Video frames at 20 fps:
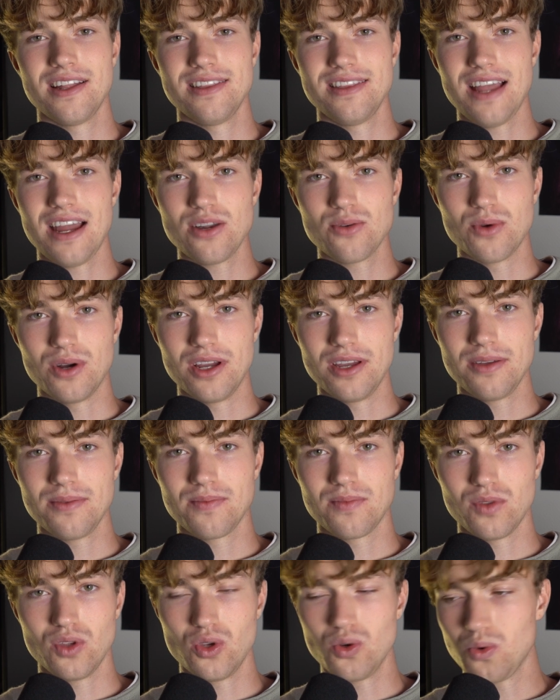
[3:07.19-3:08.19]
That way,
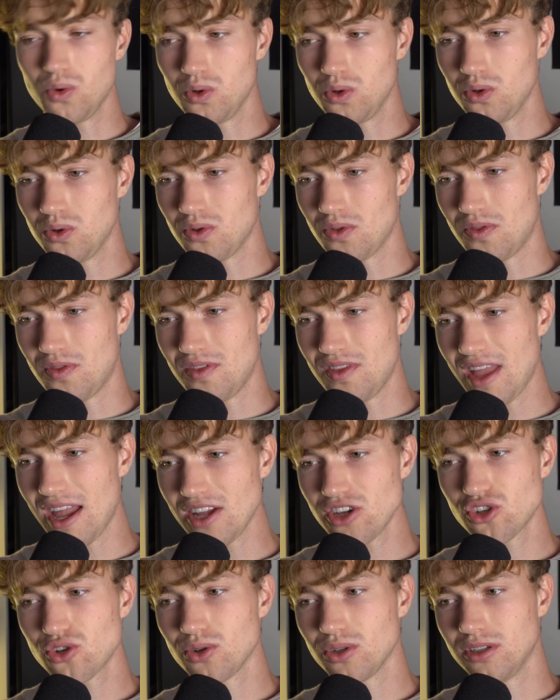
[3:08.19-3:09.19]
you will
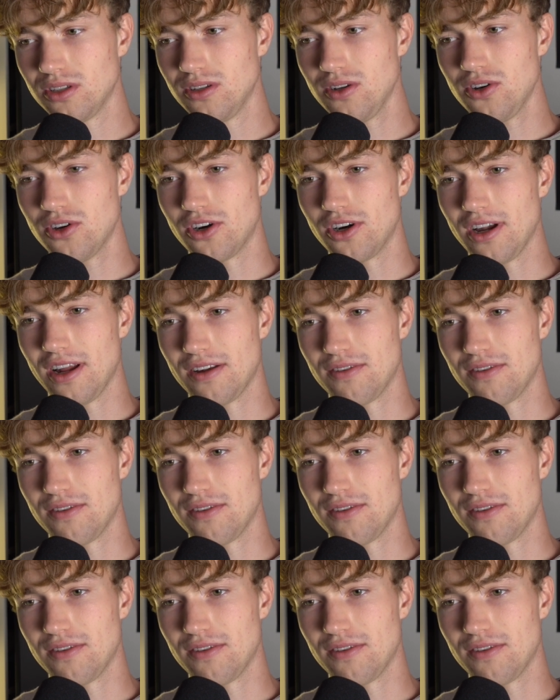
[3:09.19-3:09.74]
naturally learn